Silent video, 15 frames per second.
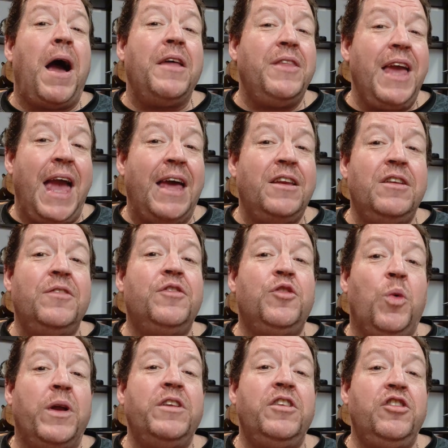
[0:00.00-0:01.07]
by the end of
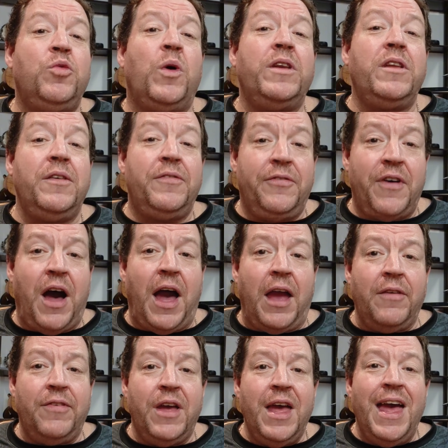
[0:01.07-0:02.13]

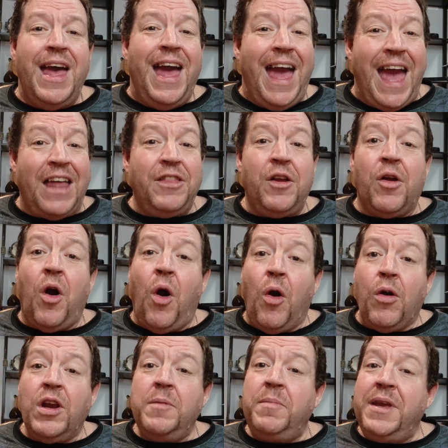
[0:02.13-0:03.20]
2025, and they're
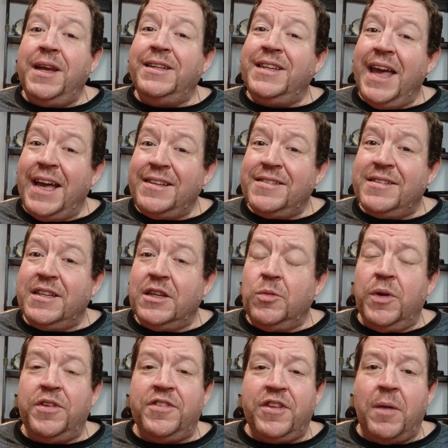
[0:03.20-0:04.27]
already being
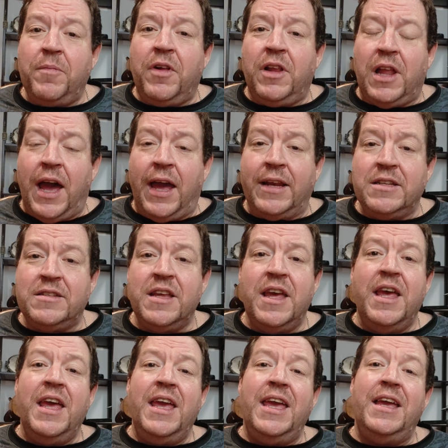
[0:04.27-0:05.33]
tested with some clients
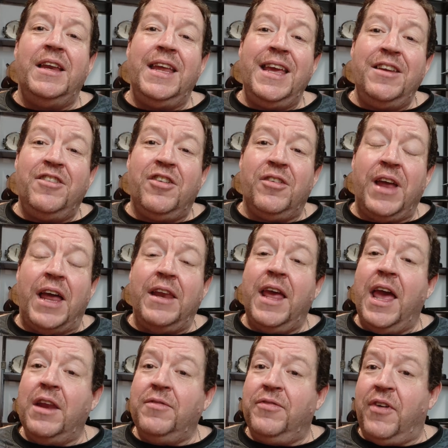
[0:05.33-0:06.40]
in internet
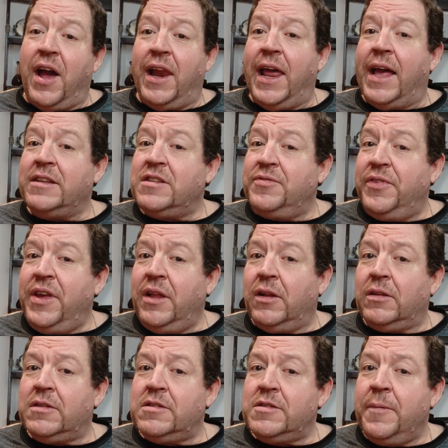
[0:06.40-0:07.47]
and finance
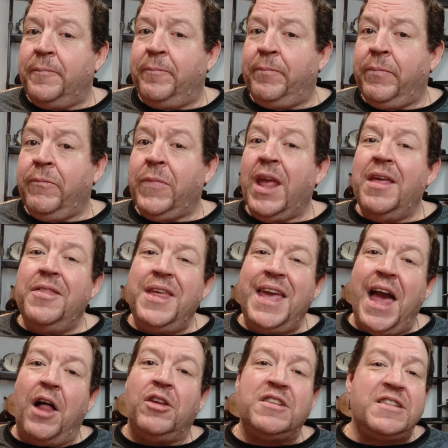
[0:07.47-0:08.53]
fields.
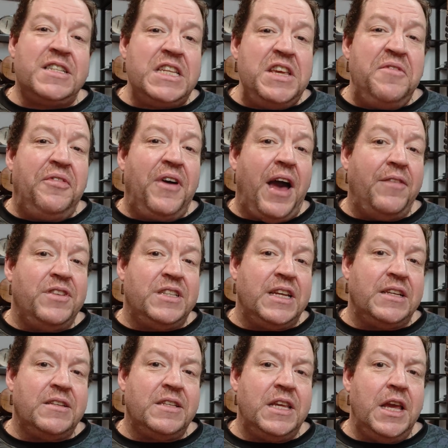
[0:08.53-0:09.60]
The
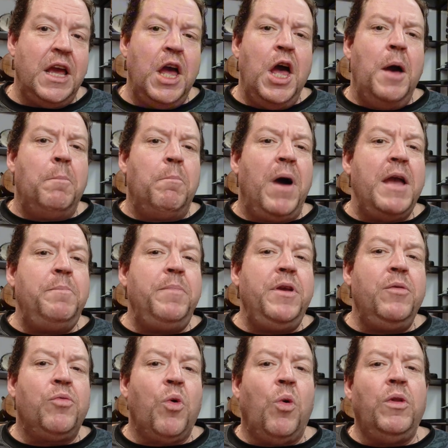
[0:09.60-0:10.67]
LC560 might
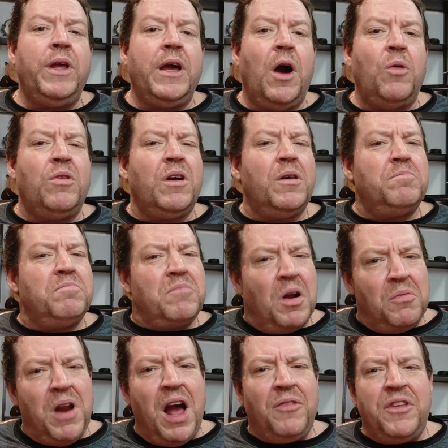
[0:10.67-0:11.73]
be rolling out
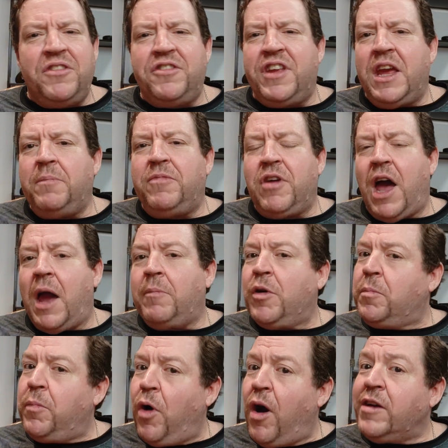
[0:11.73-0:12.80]
around the same time
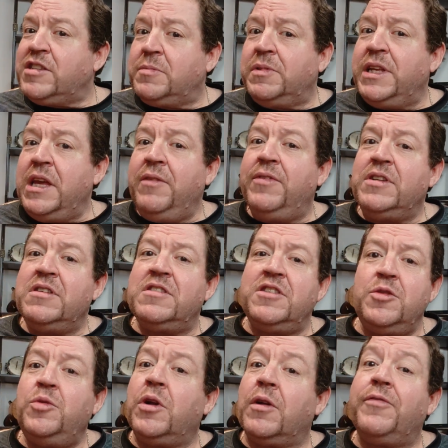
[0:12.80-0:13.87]
or possibly even
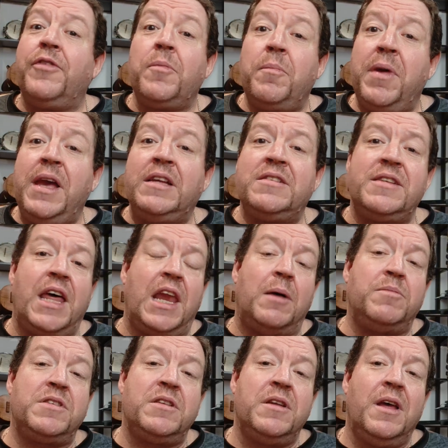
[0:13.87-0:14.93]
sooner for big
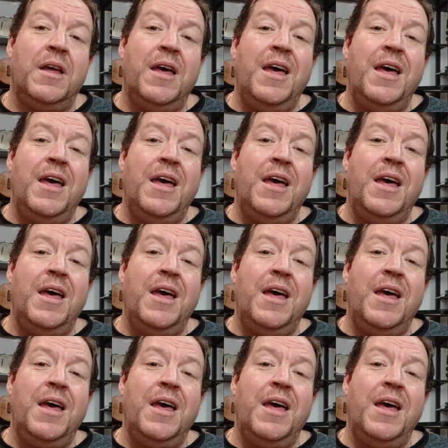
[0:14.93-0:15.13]
setups.